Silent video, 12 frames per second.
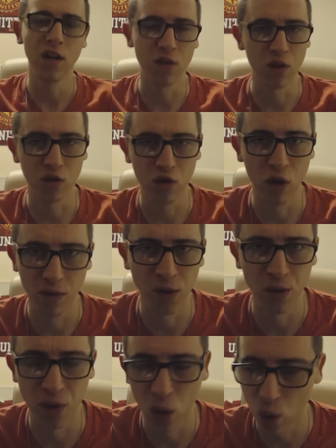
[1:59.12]
He's going to solve
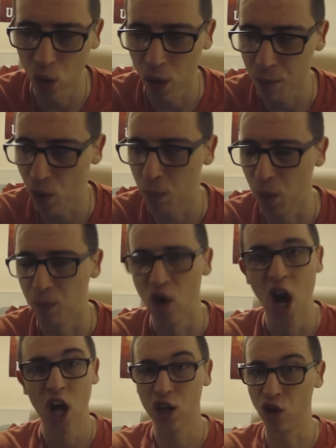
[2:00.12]
over all our problems.
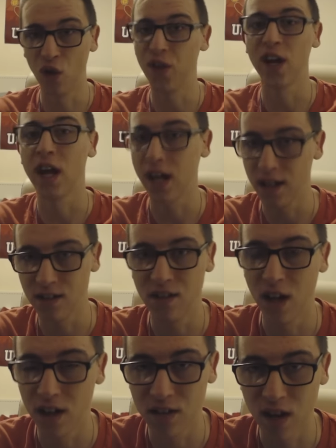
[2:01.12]
Nothing
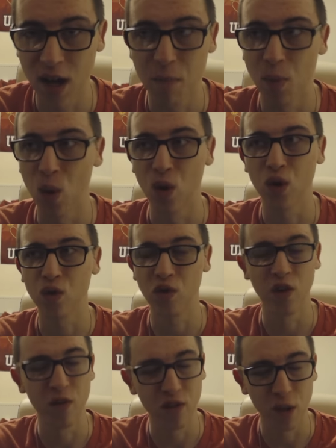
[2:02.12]
against Januzaj, but
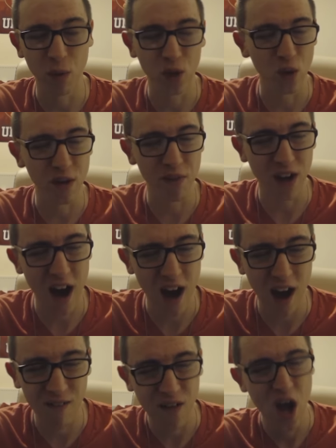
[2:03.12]
seriously, we don't even
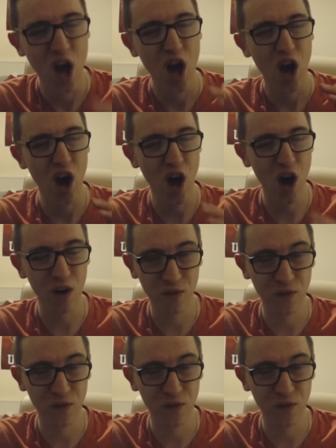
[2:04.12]
have a